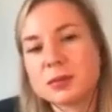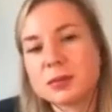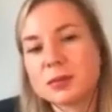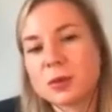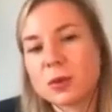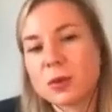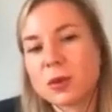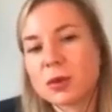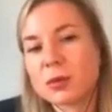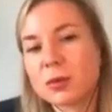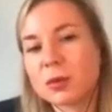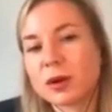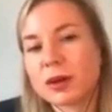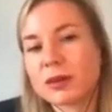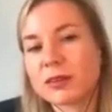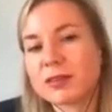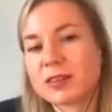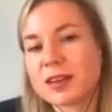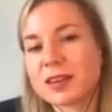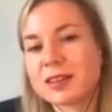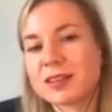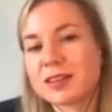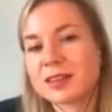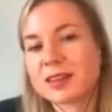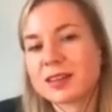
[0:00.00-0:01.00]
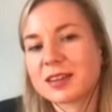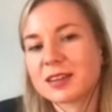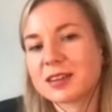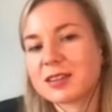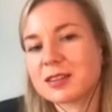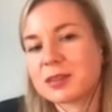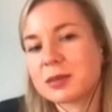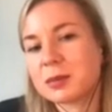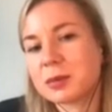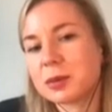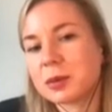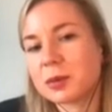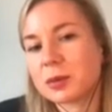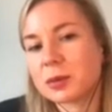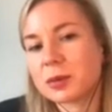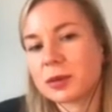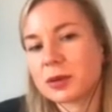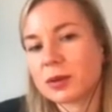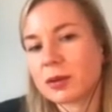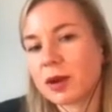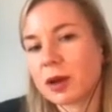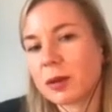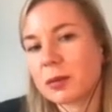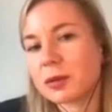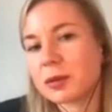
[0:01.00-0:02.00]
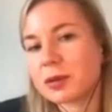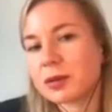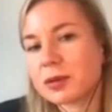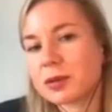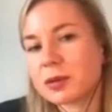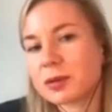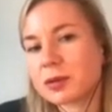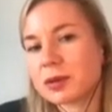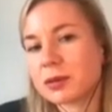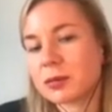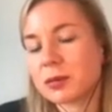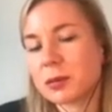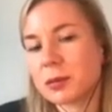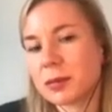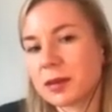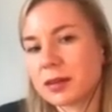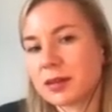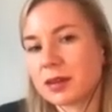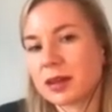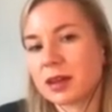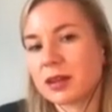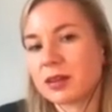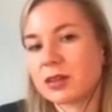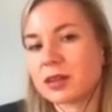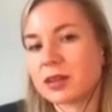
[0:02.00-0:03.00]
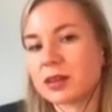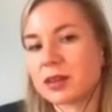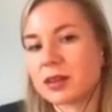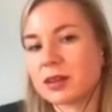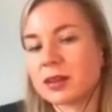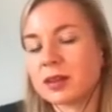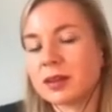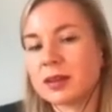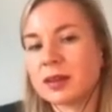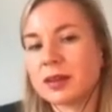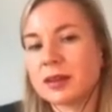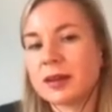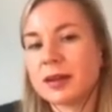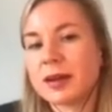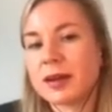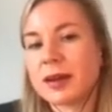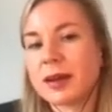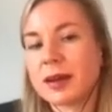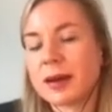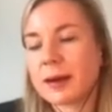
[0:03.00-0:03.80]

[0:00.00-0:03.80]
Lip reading: one big global company can support,